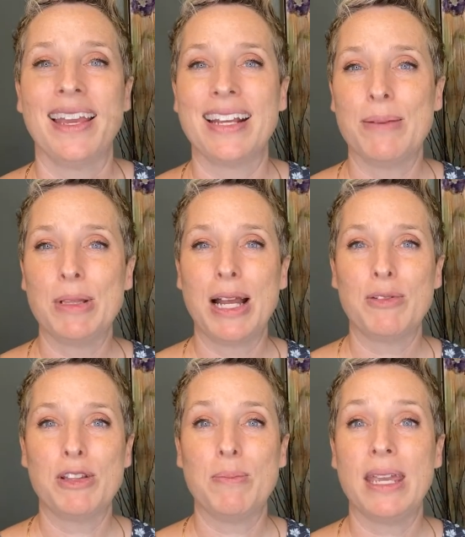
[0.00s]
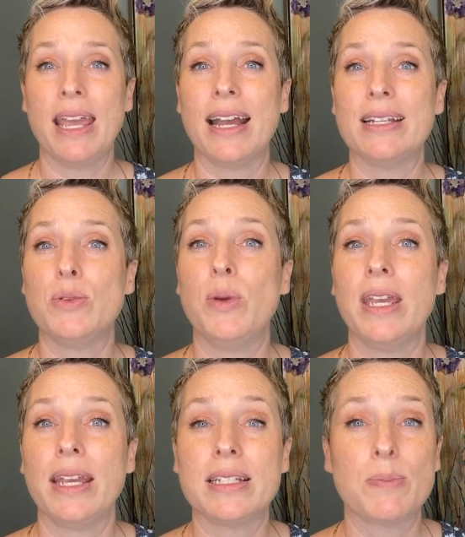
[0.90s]
Come along with me as we
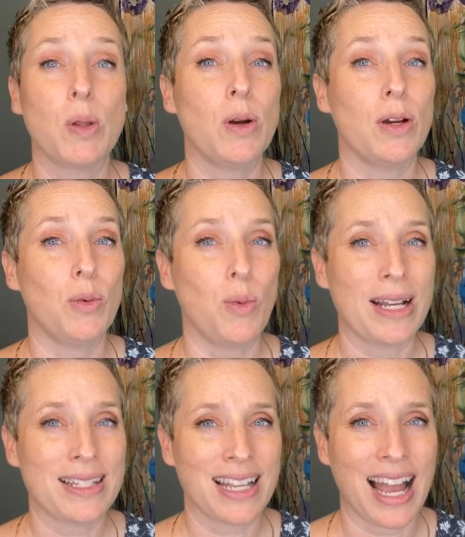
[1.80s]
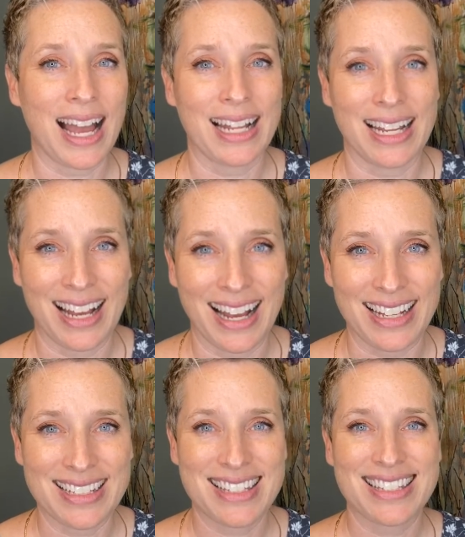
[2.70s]
explore Westcott
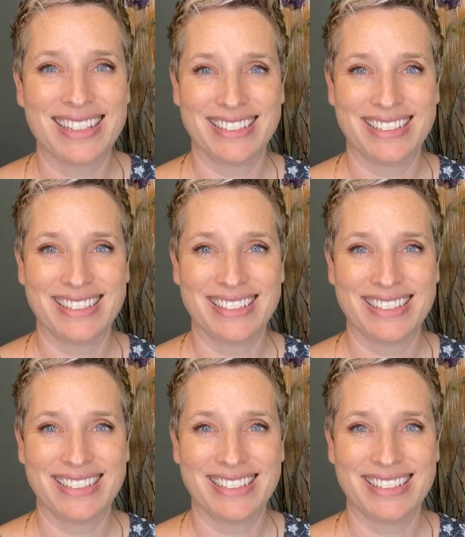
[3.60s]
Heights.